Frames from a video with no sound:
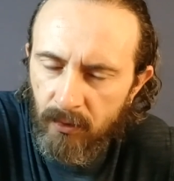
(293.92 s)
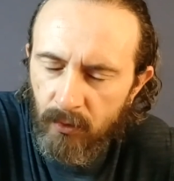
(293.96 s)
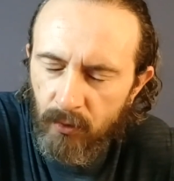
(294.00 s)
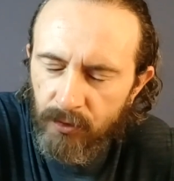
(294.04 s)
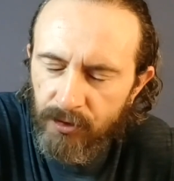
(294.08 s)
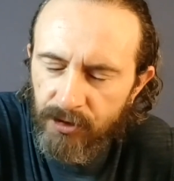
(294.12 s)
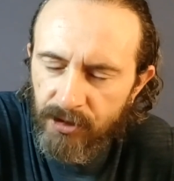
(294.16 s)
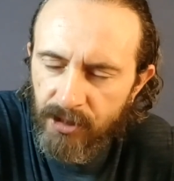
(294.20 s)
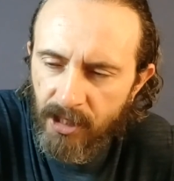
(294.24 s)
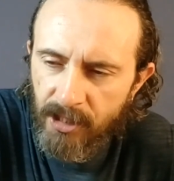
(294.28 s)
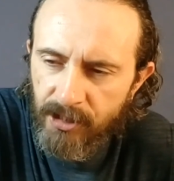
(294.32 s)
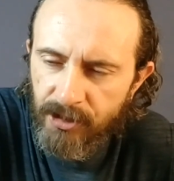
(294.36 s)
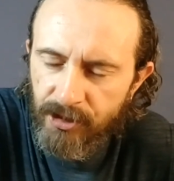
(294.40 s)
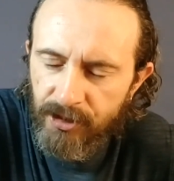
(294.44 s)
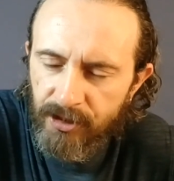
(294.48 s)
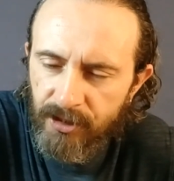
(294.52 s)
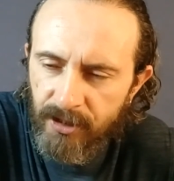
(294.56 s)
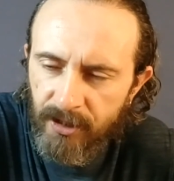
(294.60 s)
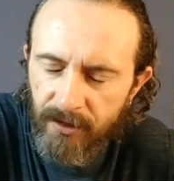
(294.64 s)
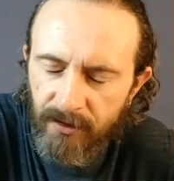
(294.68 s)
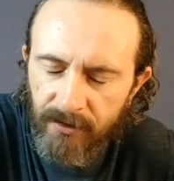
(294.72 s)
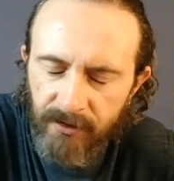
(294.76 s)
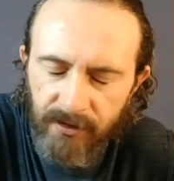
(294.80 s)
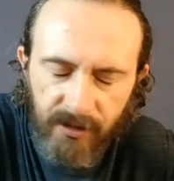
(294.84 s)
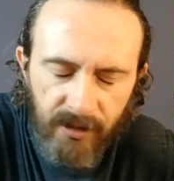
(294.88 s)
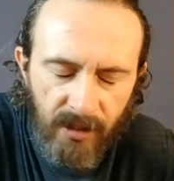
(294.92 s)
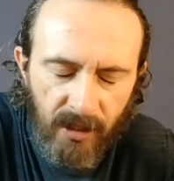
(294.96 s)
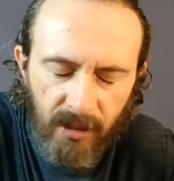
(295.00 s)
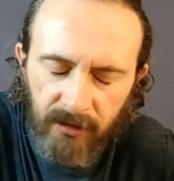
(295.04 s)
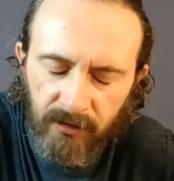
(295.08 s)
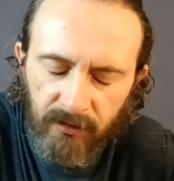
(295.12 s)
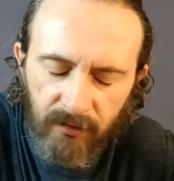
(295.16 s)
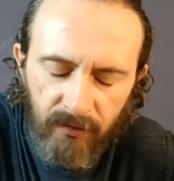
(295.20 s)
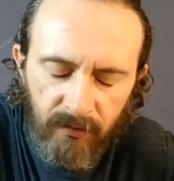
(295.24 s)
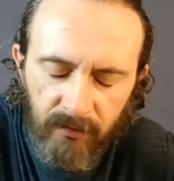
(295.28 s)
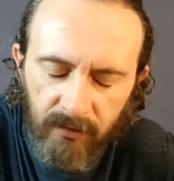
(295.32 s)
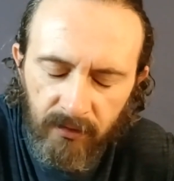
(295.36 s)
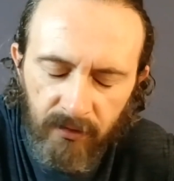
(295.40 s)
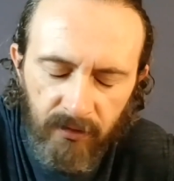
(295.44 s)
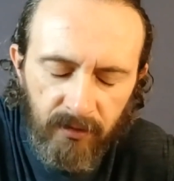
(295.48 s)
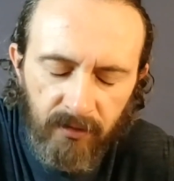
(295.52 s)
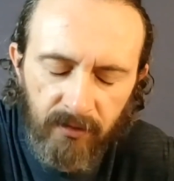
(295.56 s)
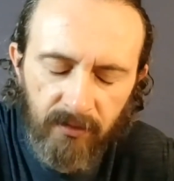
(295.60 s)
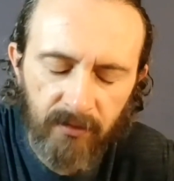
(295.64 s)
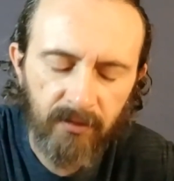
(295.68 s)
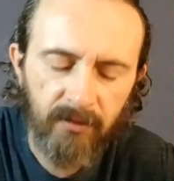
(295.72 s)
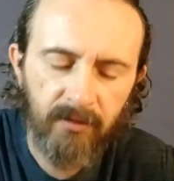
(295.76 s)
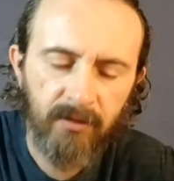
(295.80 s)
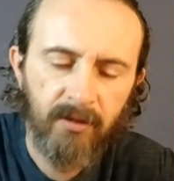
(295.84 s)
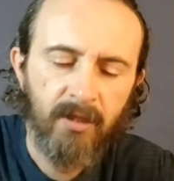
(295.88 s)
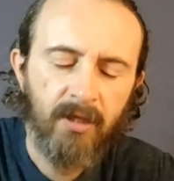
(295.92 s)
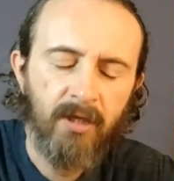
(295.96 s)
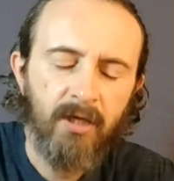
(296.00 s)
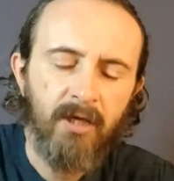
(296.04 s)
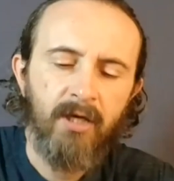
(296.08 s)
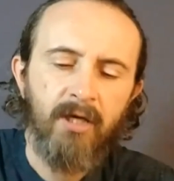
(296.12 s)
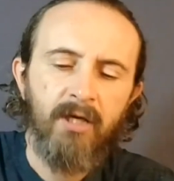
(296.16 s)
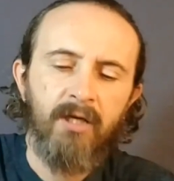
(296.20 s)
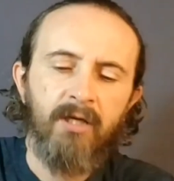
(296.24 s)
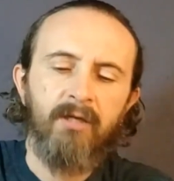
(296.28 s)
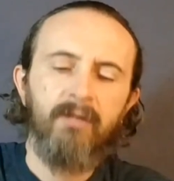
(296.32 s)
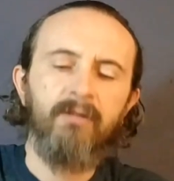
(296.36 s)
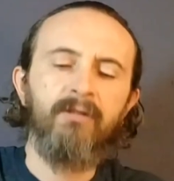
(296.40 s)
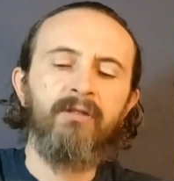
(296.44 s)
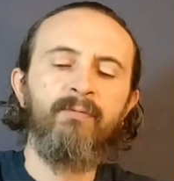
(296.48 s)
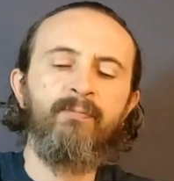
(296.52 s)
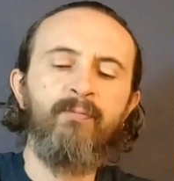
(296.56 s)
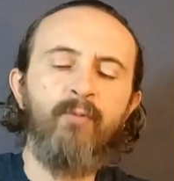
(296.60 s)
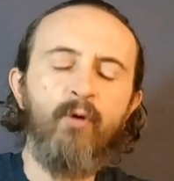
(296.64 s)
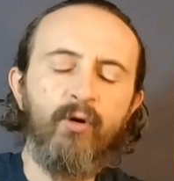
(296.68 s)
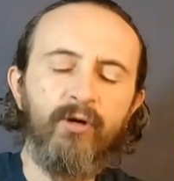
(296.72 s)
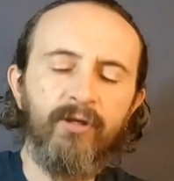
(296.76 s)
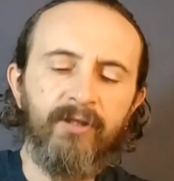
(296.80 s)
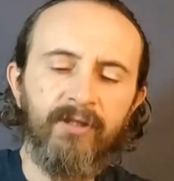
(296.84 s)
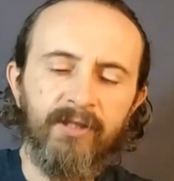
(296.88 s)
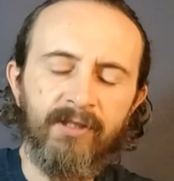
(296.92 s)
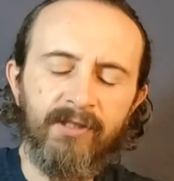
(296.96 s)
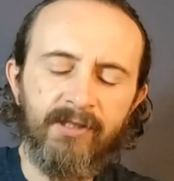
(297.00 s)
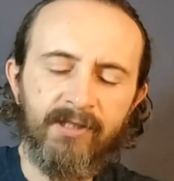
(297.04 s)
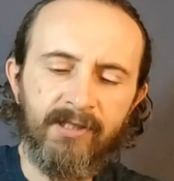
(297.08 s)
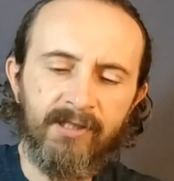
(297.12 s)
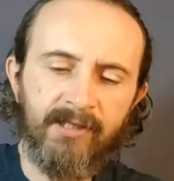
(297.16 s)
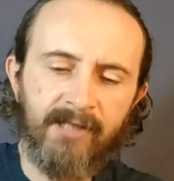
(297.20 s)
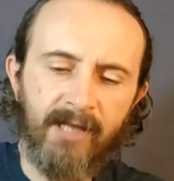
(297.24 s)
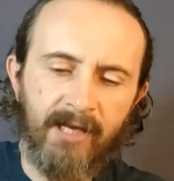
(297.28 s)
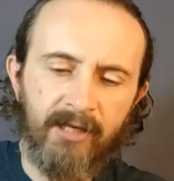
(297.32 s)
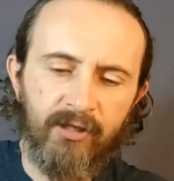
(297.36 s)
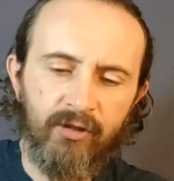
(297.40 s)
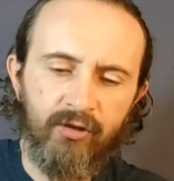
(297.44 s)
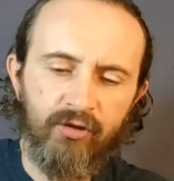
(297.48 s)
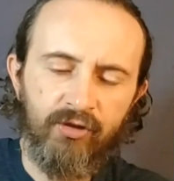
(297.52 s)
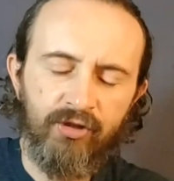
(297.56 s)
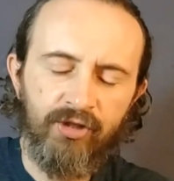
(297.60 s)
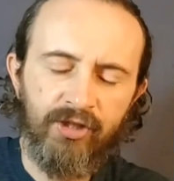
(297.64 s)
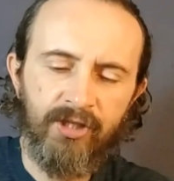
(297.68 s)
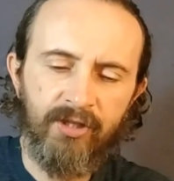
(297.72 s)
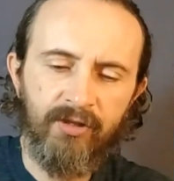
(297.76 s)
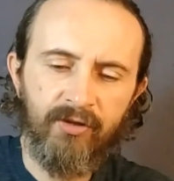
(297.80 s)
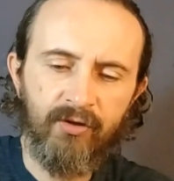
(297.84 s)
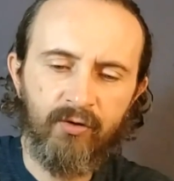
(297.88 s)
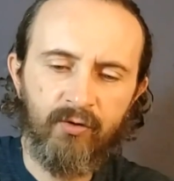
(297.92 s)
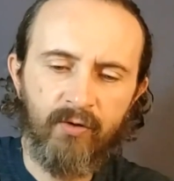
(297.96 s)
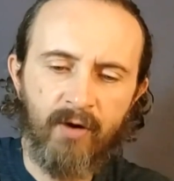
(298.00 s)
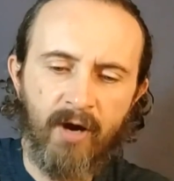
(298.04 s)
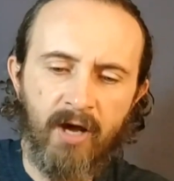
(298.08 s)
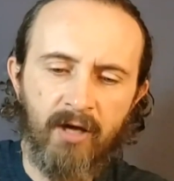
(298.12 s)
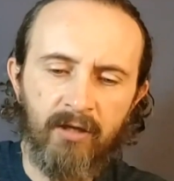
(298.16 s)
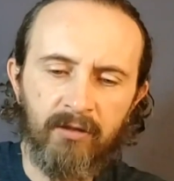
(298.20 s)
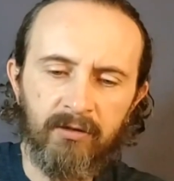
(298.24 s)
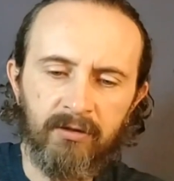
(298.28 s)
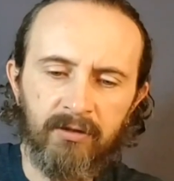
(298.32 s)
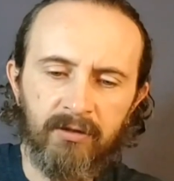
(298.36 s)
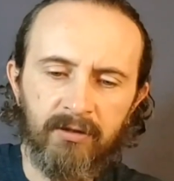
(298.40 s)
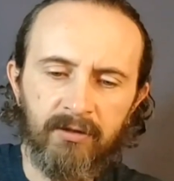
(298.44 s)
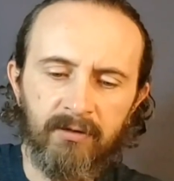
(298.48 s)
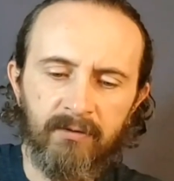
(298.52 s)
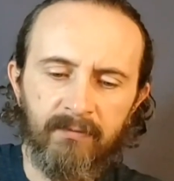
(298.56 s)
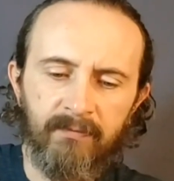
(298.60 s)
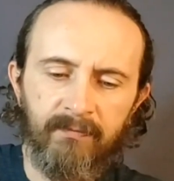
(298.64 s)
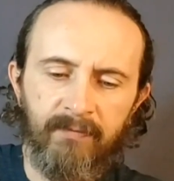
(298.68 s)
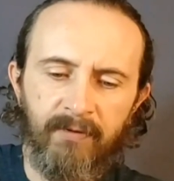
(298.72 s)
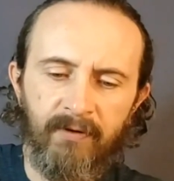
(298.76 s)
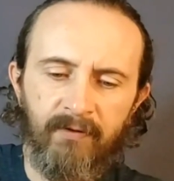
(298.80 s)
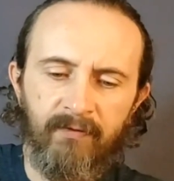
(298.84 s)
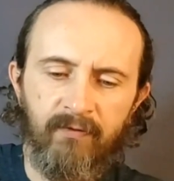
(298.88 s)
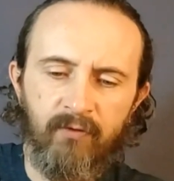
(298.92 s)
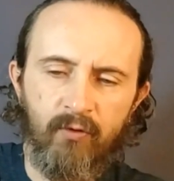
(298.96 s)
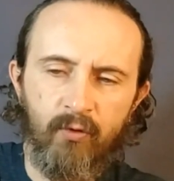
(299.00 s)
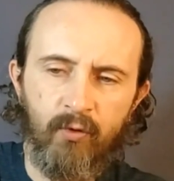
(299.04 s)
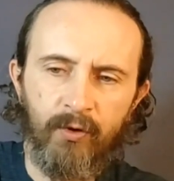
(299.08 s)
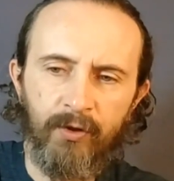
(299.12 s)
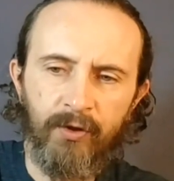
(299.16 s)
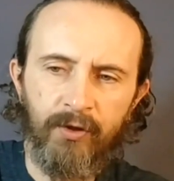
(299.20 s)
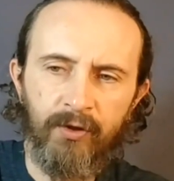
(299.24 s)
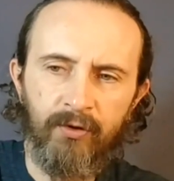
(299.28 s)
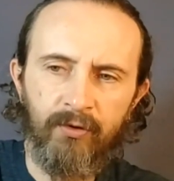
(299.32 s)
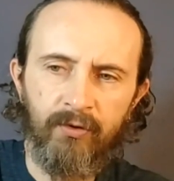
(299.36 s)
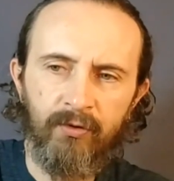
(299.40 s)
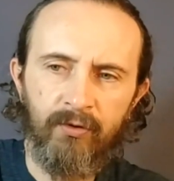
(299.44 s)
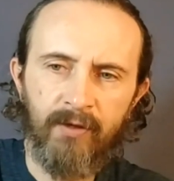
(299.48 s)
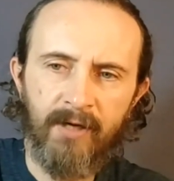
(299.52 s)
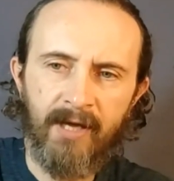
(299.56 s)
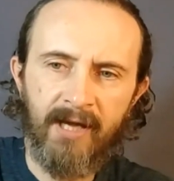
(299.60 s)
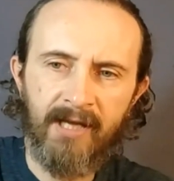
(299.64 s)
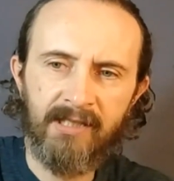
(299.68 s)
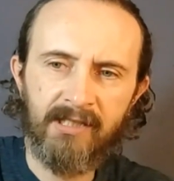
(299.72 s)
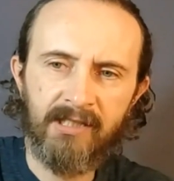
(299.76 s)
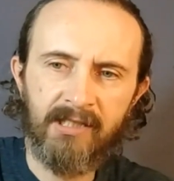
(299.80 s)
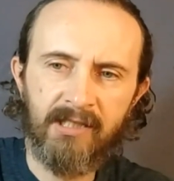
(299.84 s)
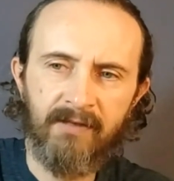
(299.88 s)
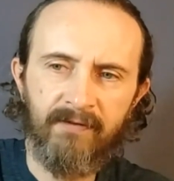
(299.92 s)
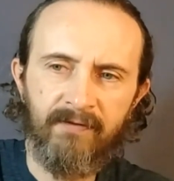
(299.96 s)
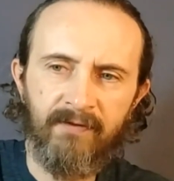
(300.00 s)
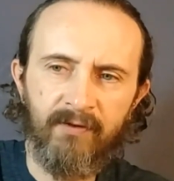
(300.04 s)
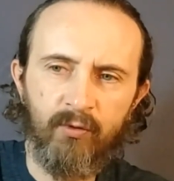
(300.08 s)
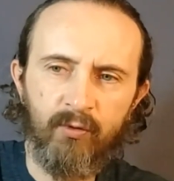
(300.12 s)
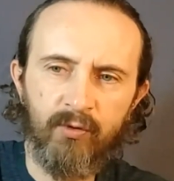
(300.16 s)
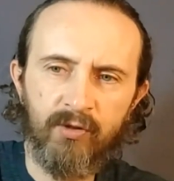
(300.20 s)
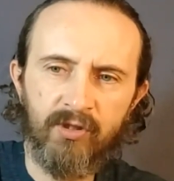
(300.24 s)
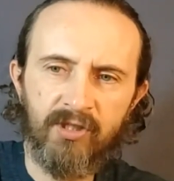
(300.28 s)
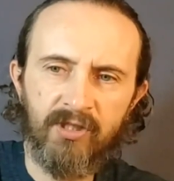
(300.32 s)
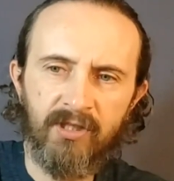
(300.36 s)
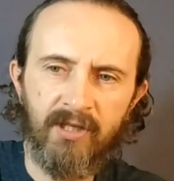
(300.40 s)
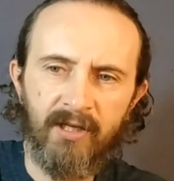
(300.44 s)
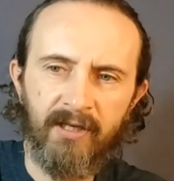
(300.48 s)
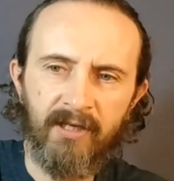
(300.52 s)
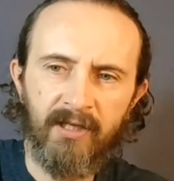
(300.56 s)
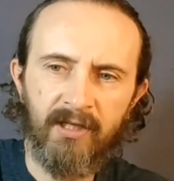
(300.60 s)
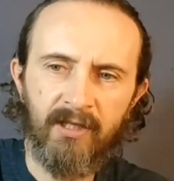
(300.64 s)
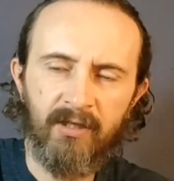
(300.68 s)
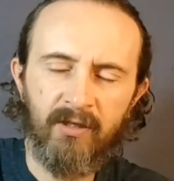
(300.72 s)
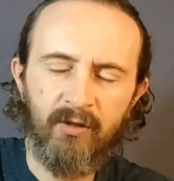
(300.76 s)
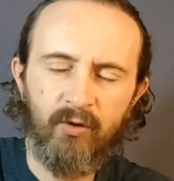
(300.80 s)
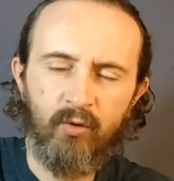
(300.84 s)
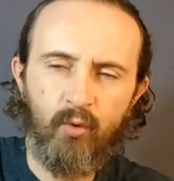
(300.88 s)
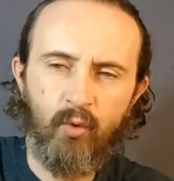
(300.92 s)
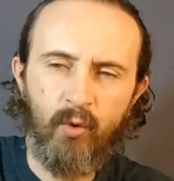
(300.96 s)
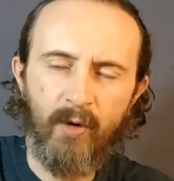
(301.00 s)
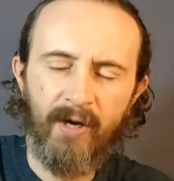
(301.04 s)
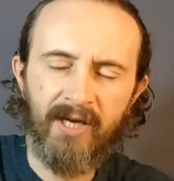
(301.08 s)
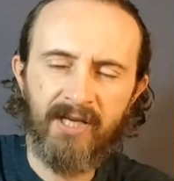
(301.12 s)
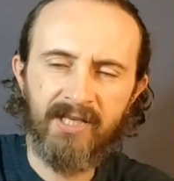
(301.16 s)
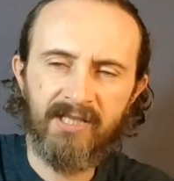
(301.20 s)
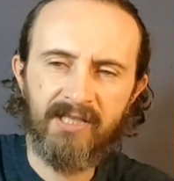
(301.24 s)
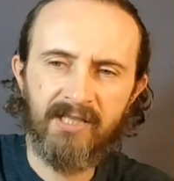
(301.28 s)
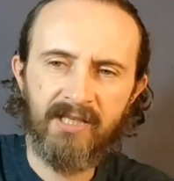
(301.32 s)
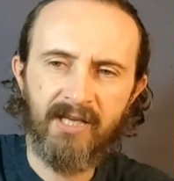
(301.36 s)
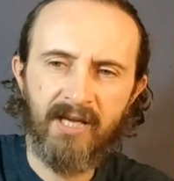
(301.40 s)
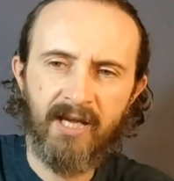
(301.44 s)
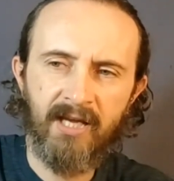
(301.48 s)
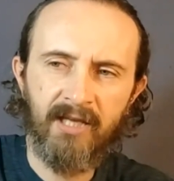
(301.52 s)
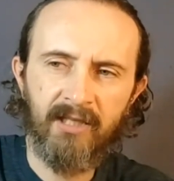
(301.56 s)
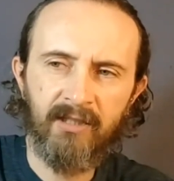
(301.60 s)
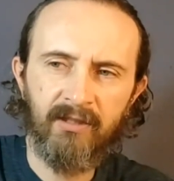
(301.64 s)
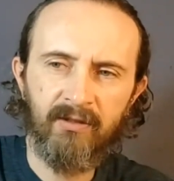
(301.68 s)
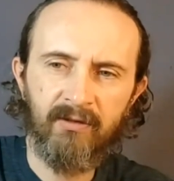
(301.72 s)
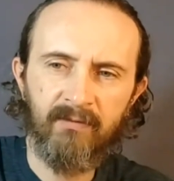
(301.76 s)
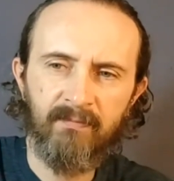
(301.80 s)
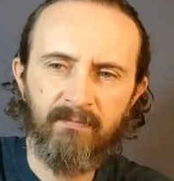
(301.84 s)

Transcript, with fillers: Or Sagittarius, I don't. The point is that you see the ground before you as if it was like quicksand,